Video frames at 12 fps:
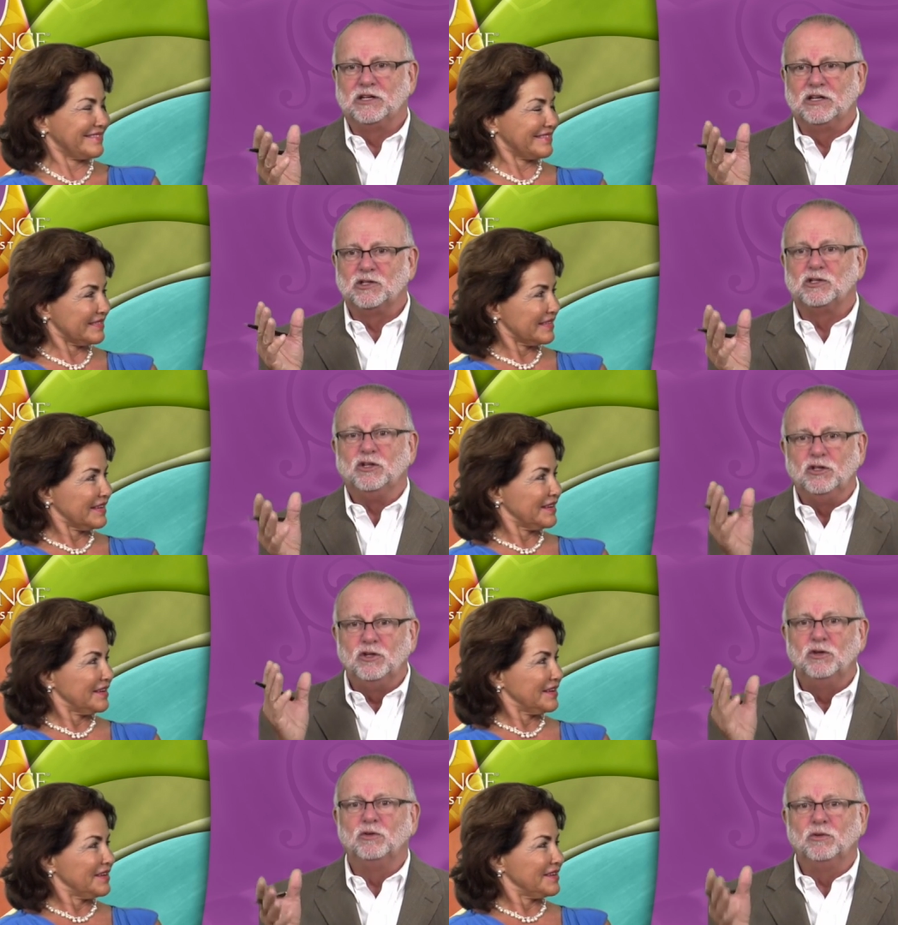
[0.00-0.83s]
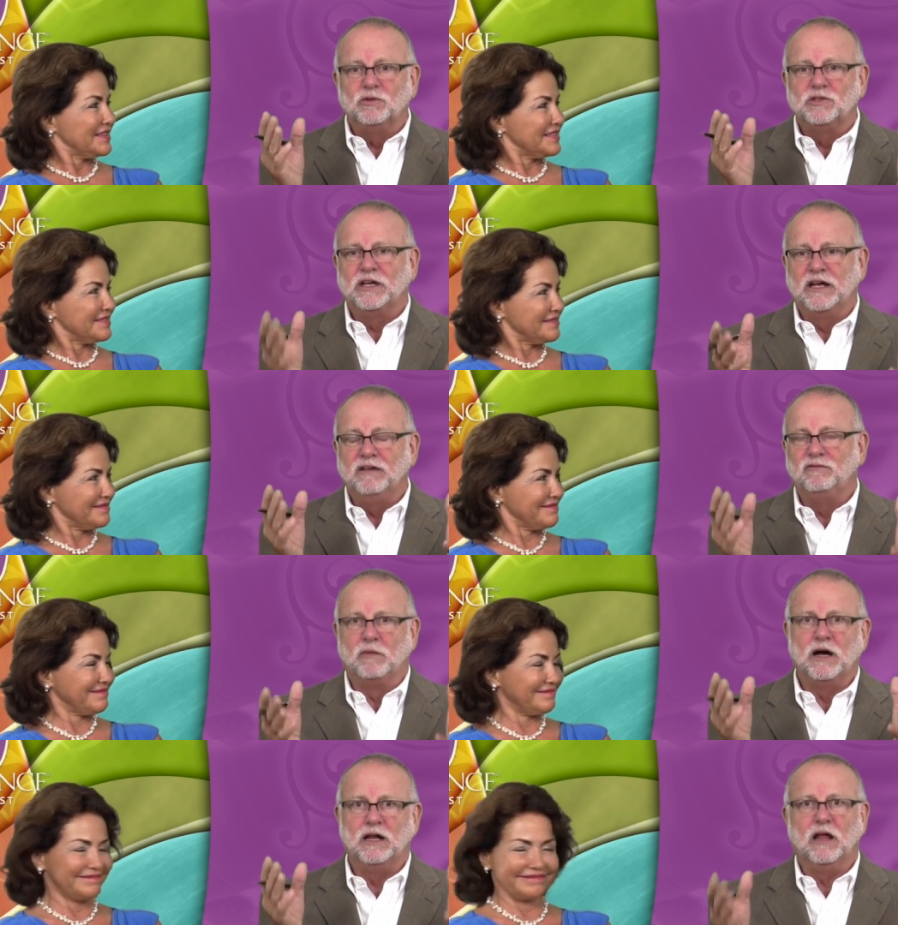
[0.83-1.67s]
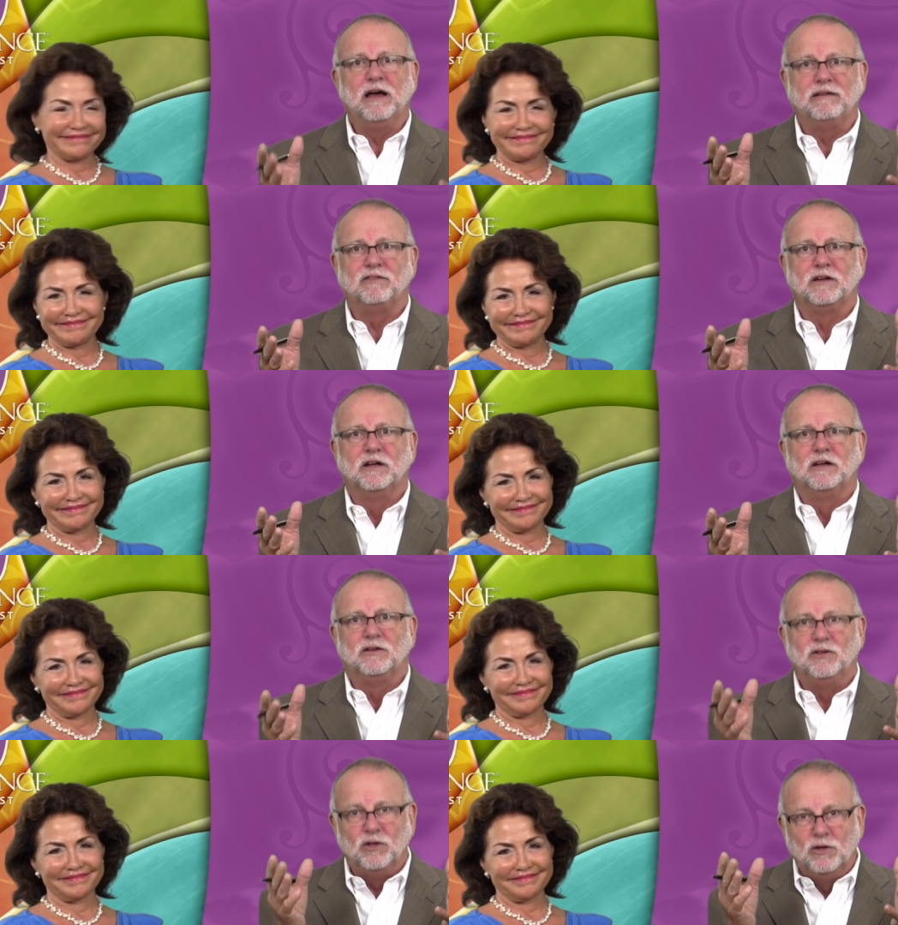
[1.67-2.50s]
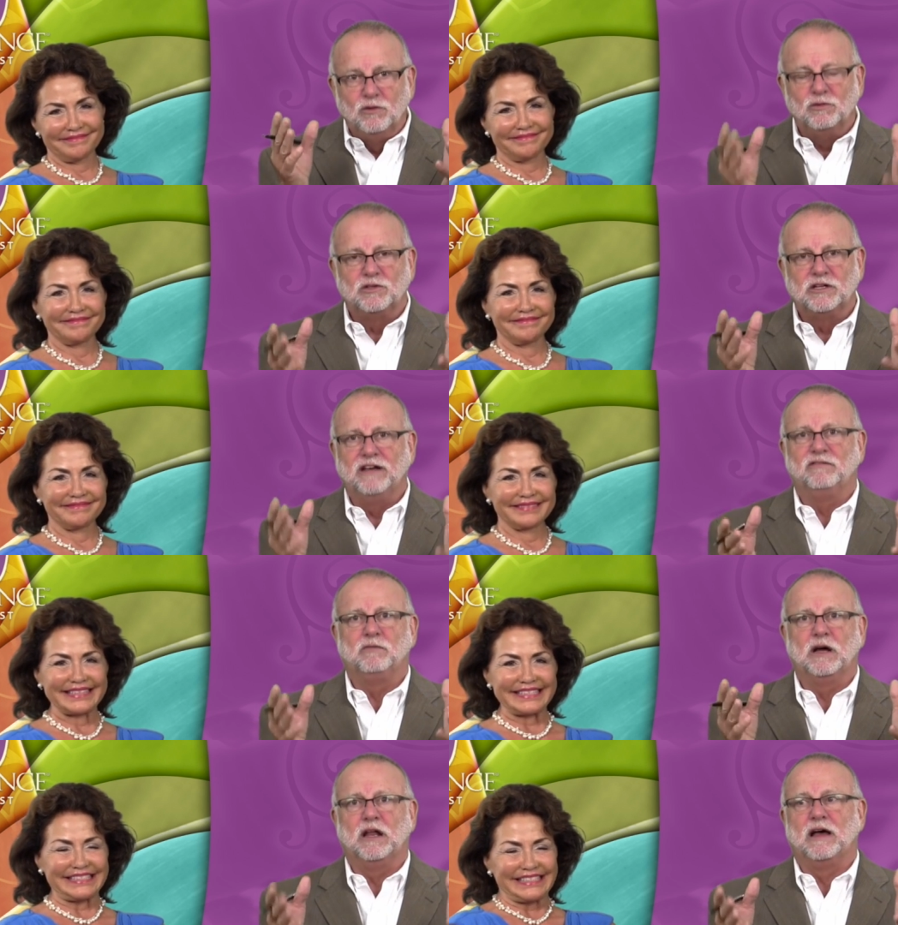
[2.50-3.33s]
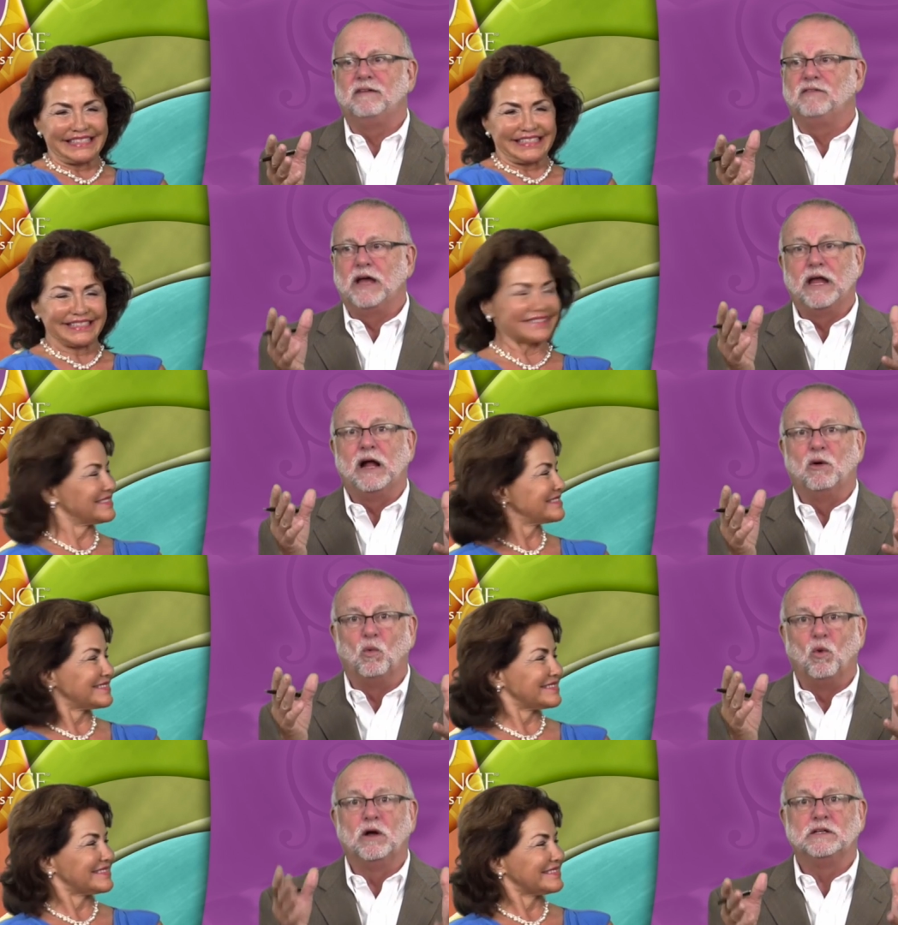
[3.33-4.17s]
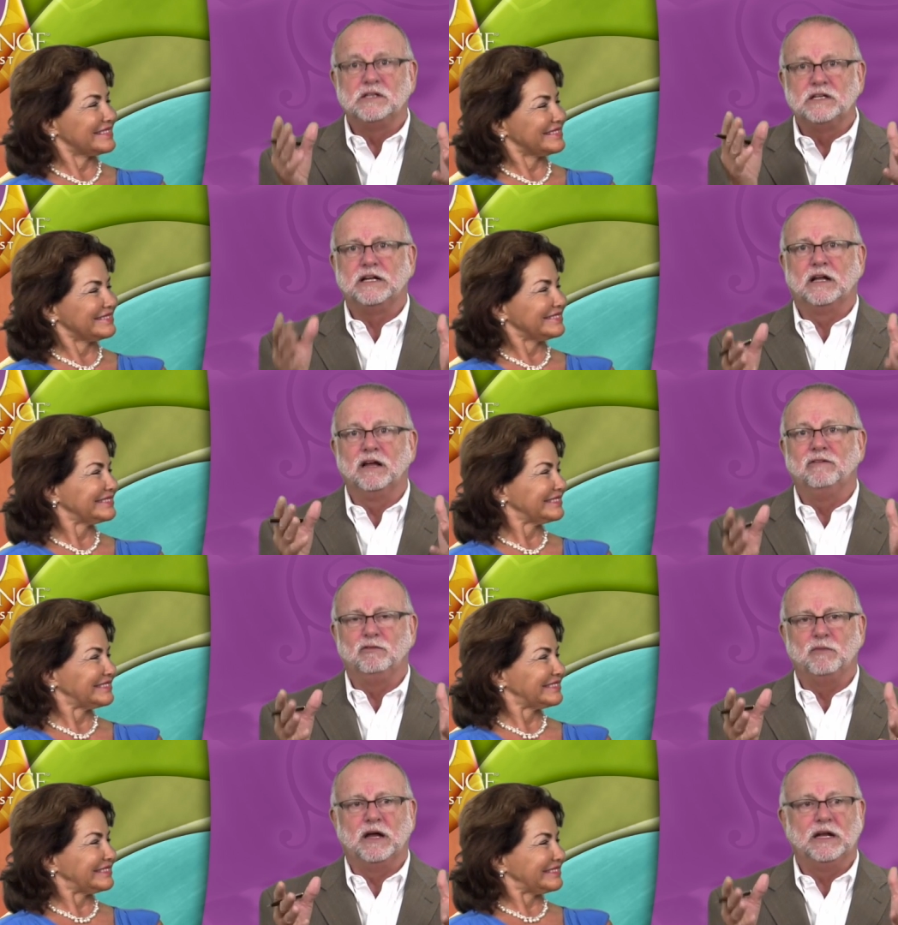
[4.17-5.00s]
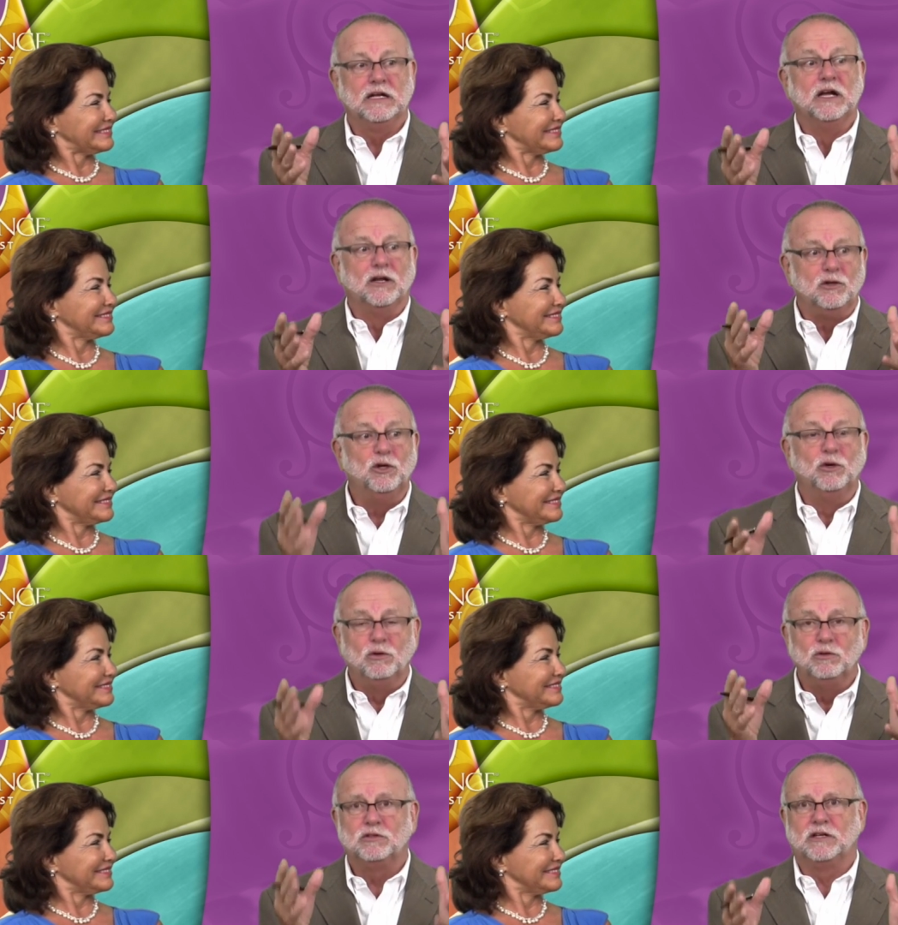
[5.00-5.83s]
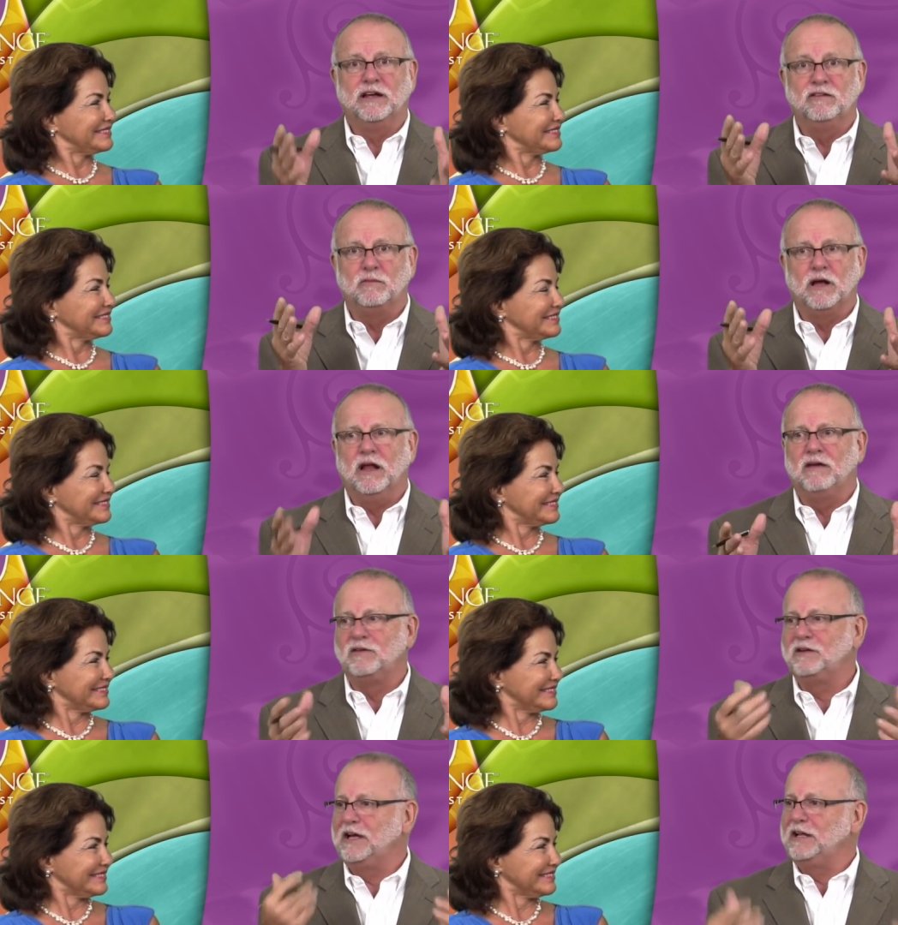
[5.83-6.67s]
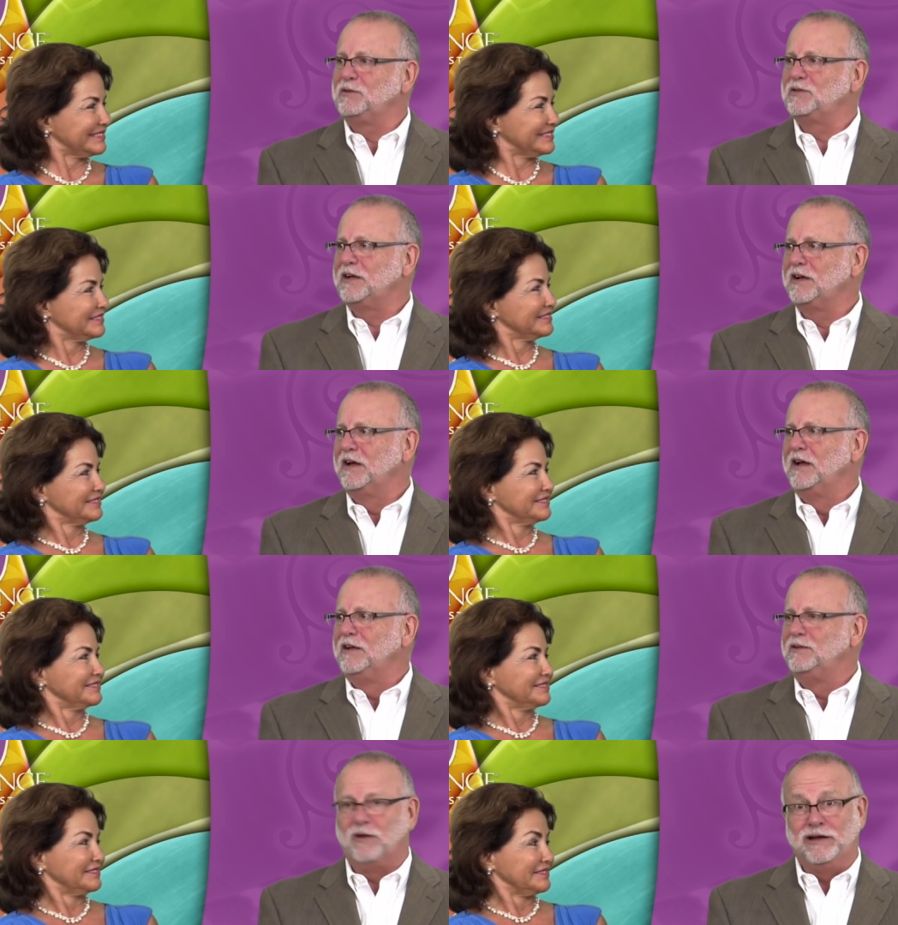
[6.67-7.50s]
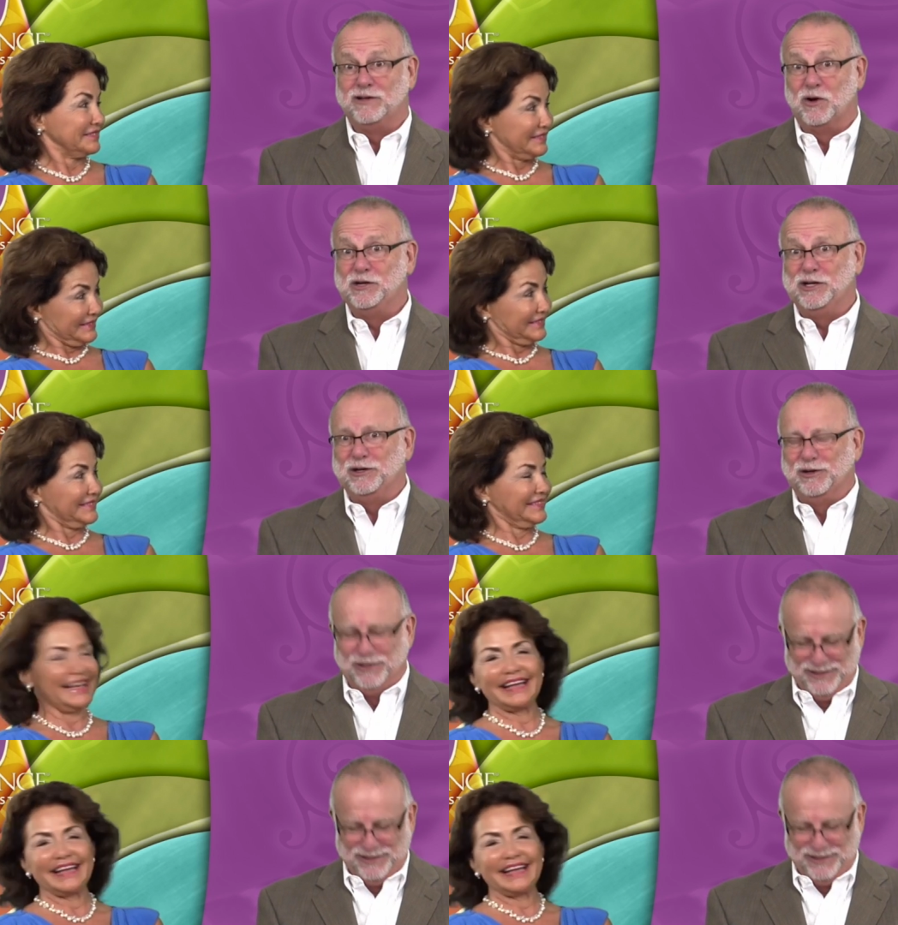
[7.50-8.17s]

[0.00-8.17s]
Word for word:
Speaker 1: says, "You saved my life." You saved my life, and I want to tell everybody you saved my life. And Kathy was like, "Do I know you?"